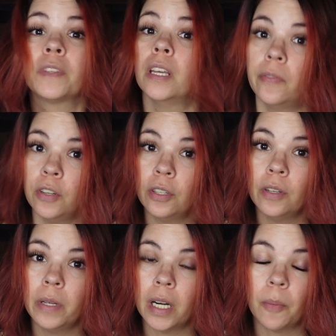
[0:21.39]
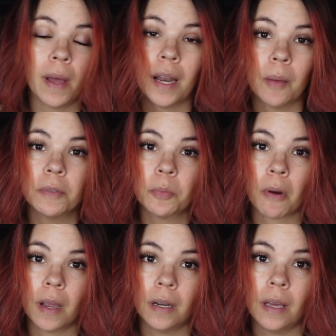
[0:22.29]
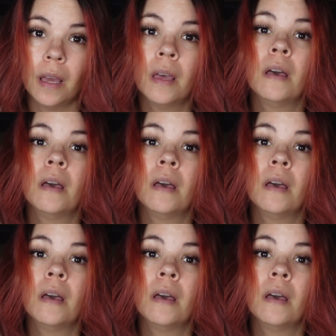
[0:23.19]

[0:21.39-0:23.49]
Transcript: If you're new here, my name is Brandy.